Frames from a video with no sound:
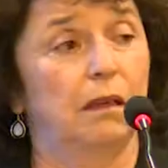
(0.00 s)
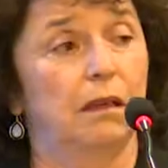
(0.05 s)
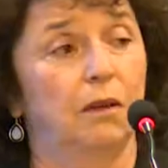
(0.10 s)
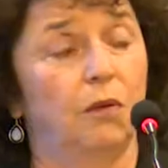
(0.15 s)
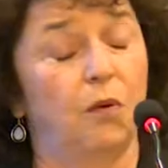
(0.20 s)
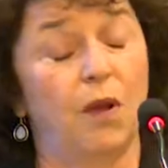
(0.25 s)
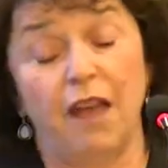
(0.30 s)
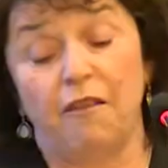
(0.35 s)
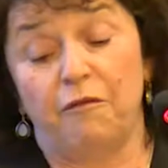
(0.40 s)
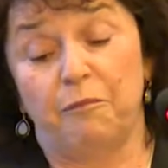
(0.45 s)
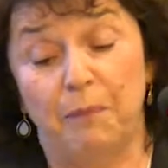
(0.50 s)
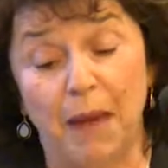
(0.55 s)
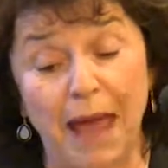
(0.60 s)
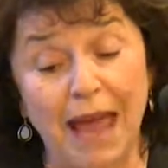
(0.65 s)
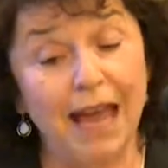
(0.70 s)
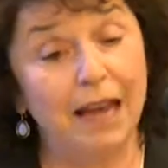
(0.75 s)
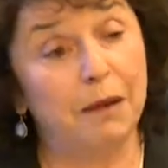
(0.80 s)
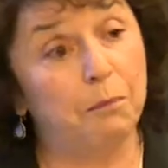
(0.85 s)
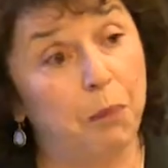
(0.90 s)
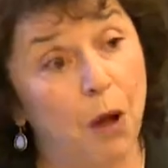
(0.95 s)
We have
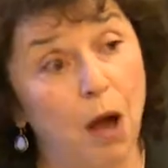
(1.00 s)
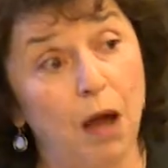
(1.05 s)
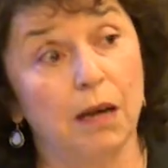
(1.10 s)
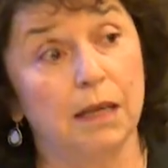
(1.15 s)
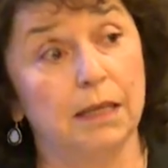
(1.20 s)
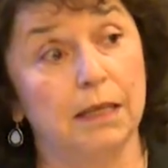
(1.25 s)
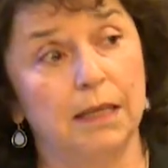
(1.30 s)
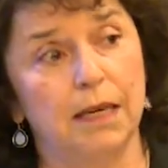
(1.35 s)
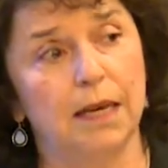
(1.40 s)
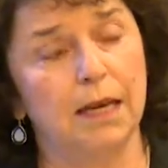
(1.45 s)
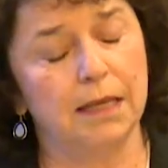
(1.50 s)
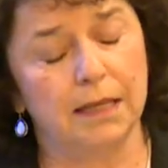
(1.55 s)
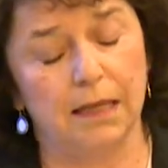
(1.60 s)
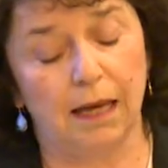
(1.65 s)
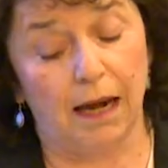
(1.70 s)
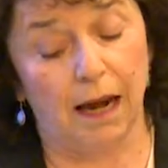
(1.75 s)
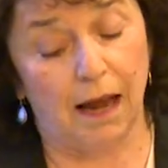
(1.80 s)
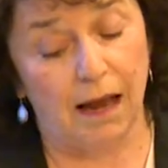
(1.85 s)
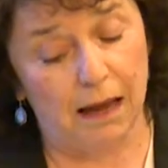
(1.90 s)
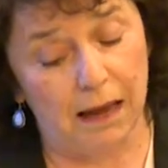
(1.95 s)
bad policies,
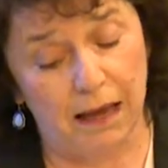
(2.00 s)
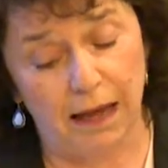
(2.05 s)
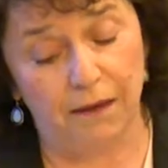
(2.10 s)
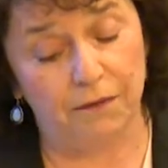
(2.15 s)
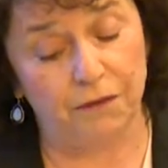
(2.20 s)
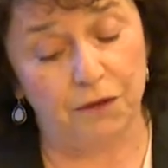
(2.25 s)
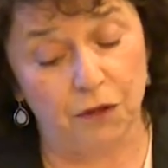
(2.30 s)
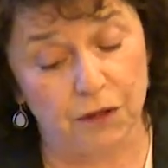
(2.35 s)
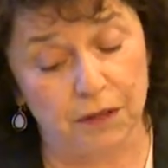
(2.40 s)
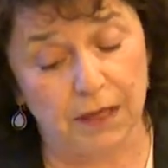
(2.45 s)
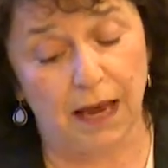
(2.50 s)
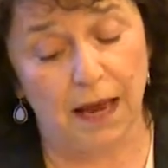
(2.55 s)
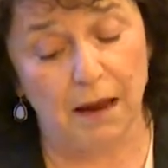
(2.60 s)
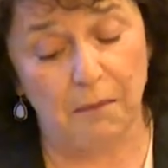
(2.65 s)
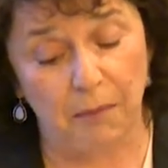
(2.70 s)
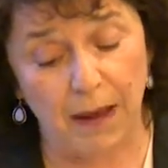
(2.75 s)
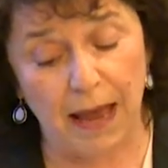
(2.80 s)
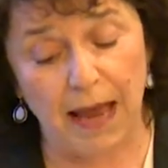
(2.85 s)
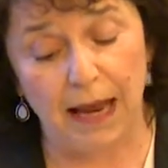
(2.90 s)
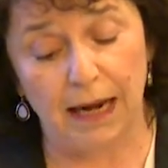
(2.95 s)
and I have to say
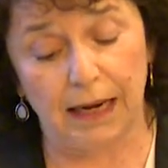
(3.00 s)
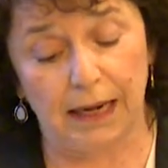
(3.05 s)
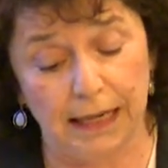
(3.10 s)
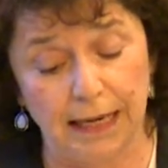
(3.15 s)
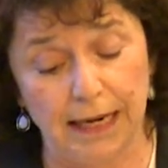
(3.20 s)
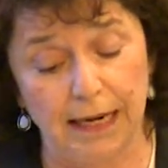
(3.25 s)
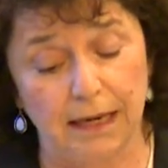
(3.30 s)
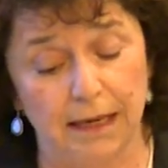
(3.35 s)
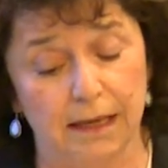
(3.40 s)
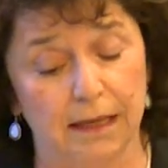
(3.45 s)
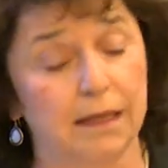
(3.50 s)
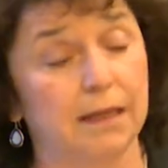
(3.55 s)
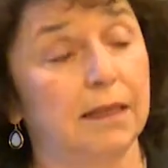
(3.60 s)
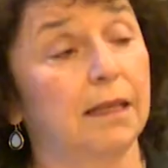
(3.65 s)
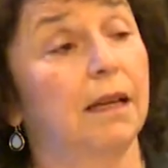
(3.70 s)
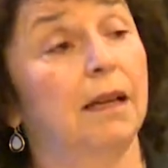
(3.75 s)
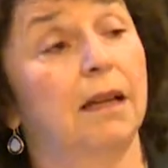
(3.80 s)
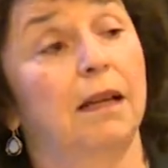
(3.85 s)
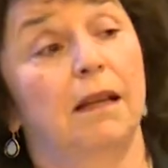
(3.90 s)
bad leaders,